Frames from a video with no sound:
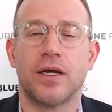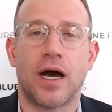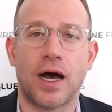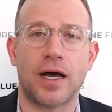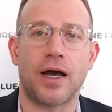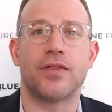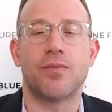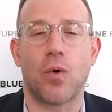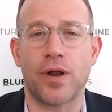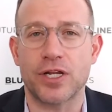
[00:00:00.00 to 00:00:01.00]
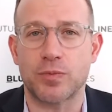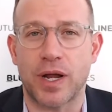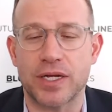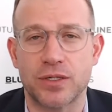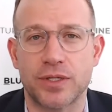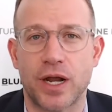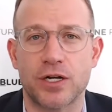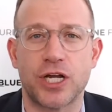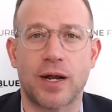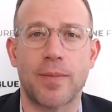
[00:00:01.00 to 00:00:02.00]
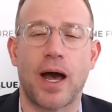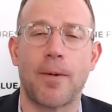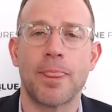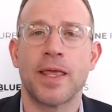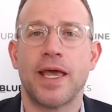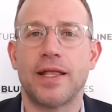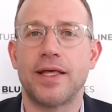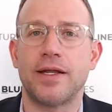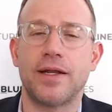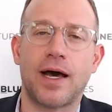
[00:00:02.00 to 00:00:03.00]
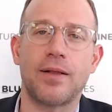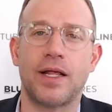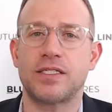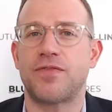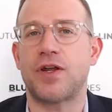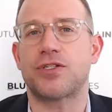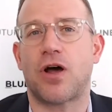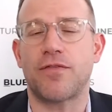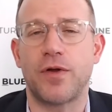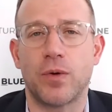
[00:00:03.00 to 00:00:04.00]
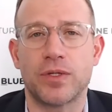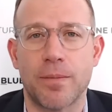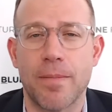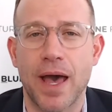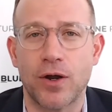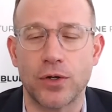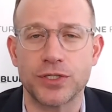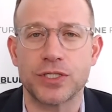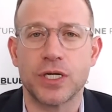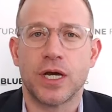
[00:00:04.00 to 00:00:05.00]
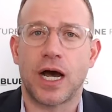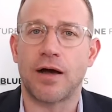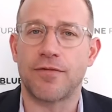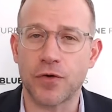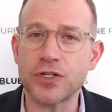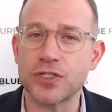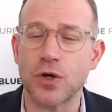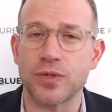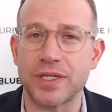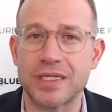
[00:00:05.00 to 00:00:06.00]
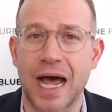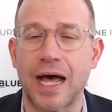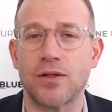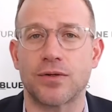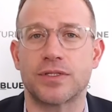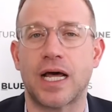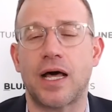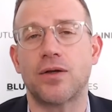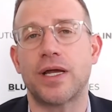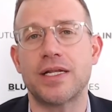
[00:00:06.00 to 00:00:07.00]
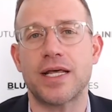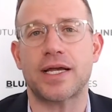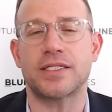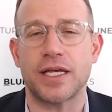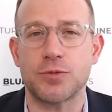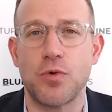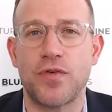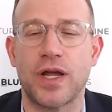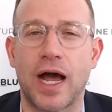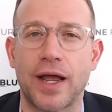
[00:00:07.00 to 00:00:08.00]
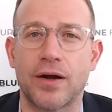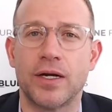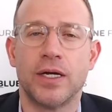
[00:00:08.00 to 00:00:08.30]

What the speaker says: on the Morning Express. They're there. Check them out. And then let's finish off here with the metals. First, though, with the dollar. Dollar index is moving higher.